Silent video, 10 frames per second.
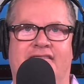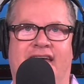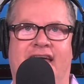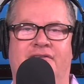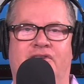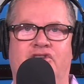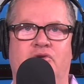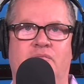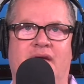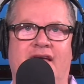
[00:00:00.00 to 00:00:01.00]
then
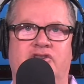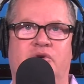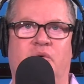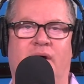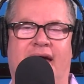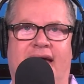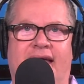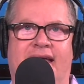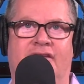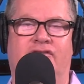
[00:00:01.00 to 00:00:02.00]
you made your
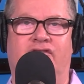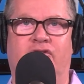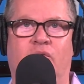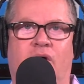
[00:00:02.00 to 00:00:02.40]
way into